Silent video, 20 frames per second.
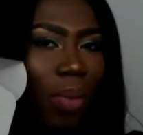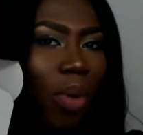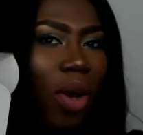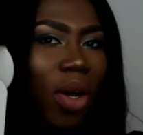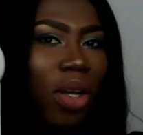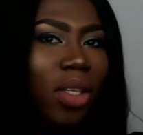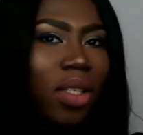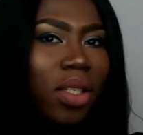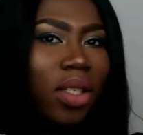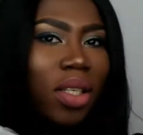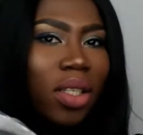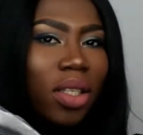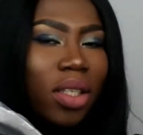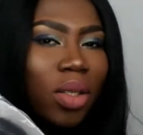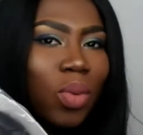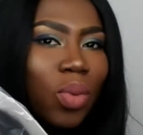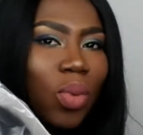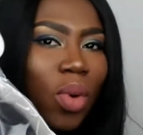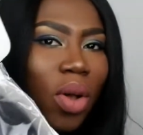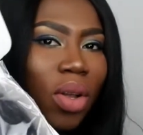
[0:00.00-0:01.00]
the box, this
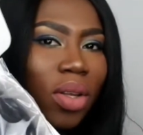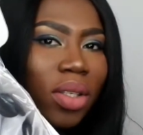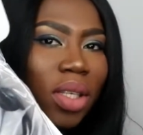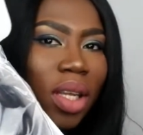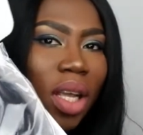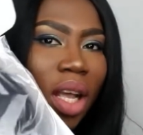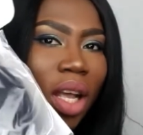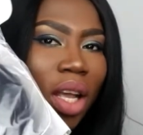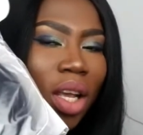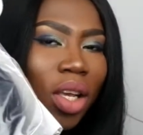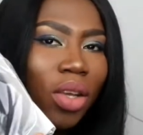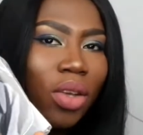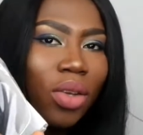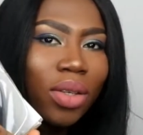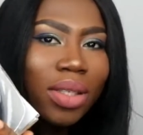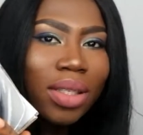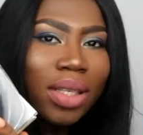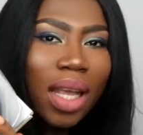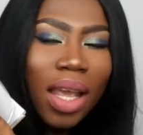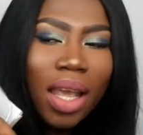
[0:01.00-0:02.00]
is what
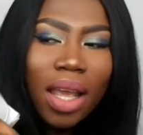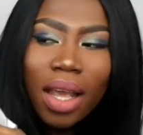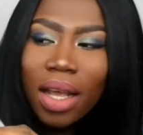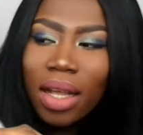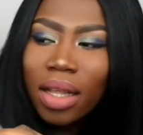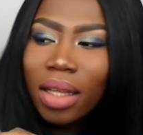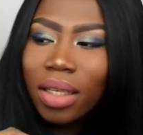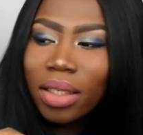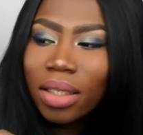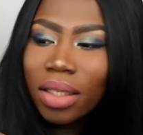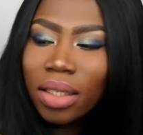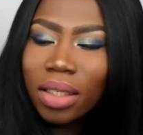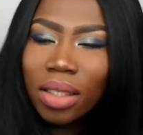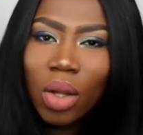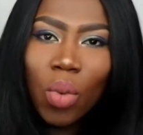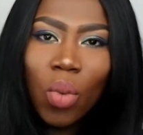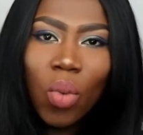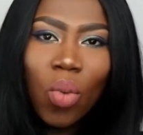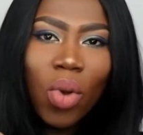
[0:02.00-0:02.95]
you see. This is the